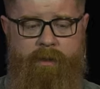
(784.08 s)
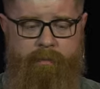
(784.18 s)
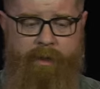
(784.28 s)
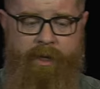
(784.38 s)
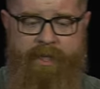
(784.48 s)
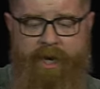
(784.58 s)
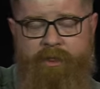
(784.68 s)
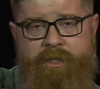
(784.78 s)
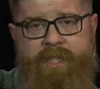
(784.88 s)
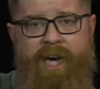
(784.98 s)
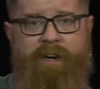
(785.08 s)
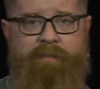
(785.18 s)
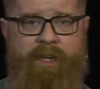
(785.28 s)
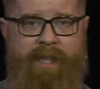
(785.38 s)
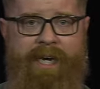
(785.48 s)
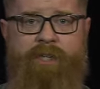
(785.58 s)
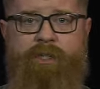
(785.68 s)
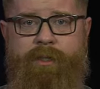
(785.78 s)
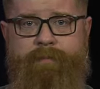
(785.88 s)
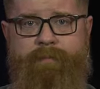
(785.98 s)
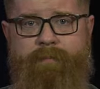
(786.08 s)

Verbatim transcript: but on the other side of an election,